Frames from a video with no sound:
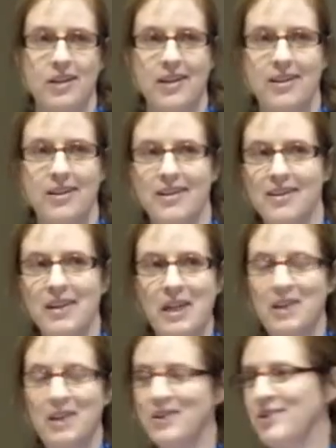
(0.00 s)
packed all that
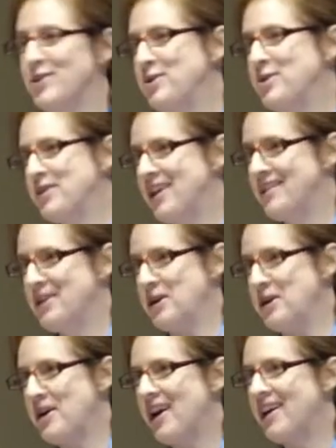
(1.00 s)
in since
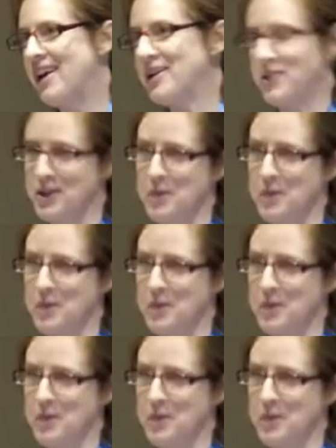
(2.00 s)
2009,